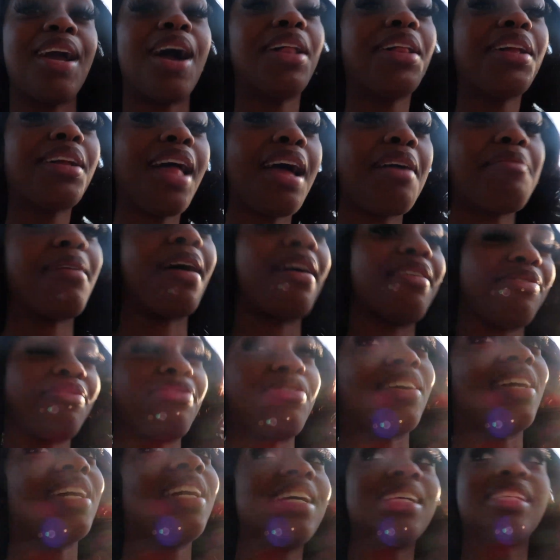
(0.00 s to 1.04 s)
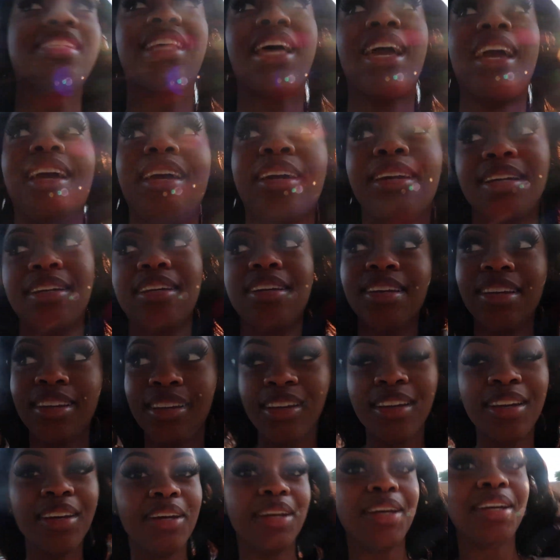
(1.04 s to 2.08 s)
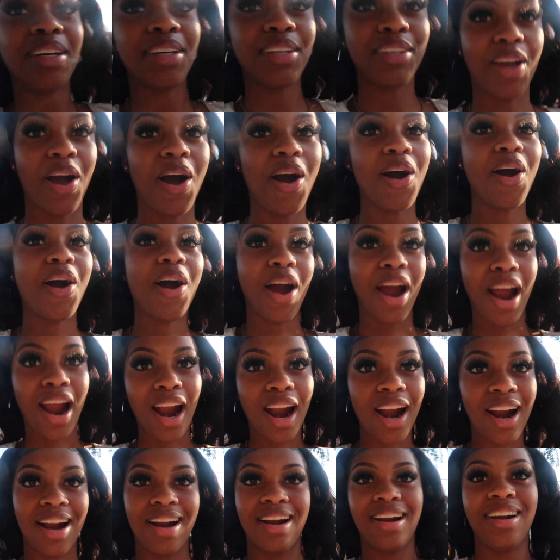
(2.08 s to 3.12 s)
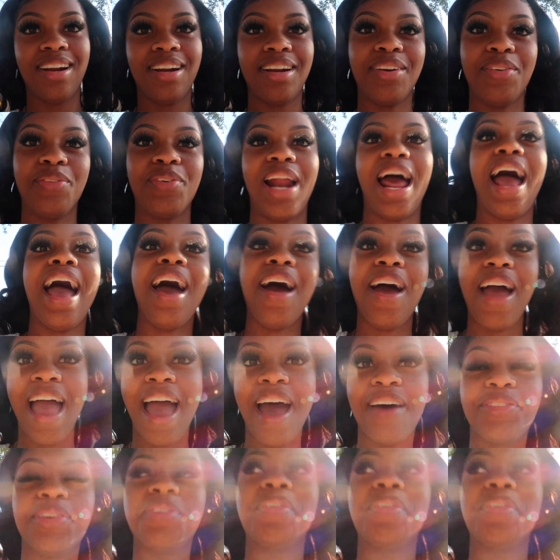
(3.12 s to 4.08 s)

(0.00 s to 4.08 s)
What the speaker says: Y'all are like my friends. Like, y'all are, when I have